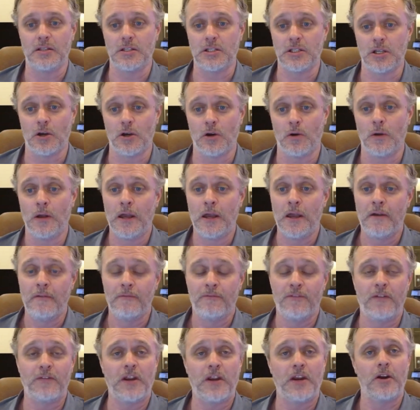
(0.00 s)
So
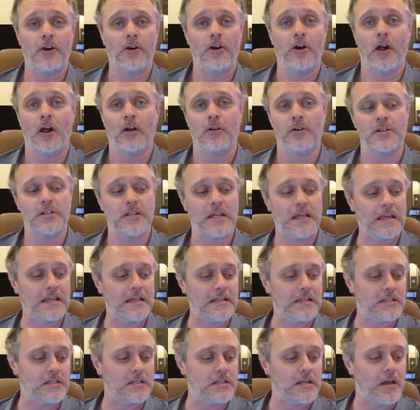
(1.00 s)
$1,500 is